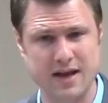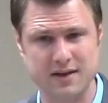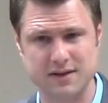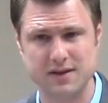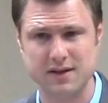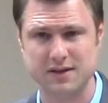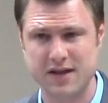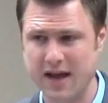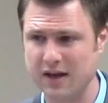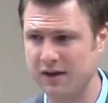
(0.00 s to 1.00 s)
had
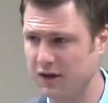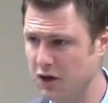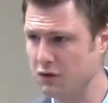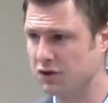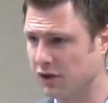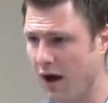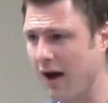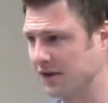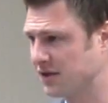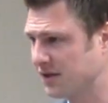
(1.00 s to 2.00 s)
taken a huge
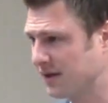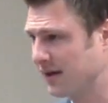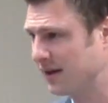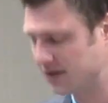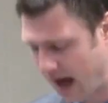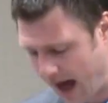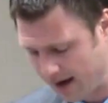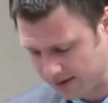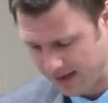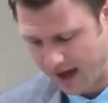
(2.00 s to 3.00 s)
loss to
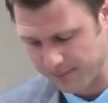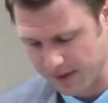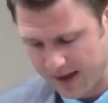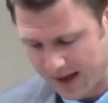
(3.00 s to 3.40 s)
hire them